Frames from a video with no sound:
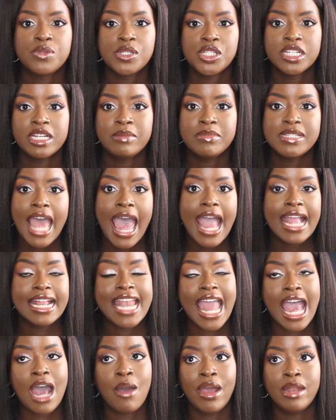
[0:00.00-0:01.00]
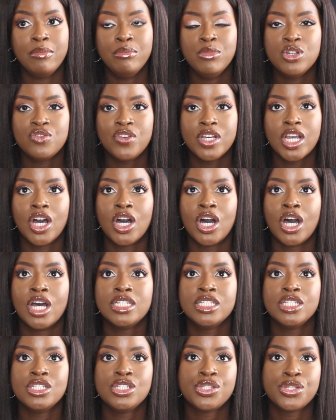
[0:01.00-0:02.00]
switching up tack now and moving
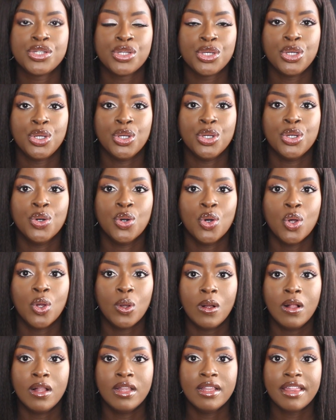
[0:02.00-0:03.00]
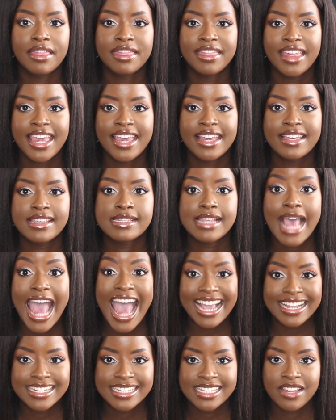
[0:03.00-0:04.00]
on to all things
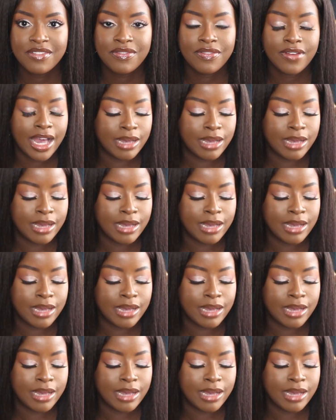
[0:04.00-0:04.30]
active.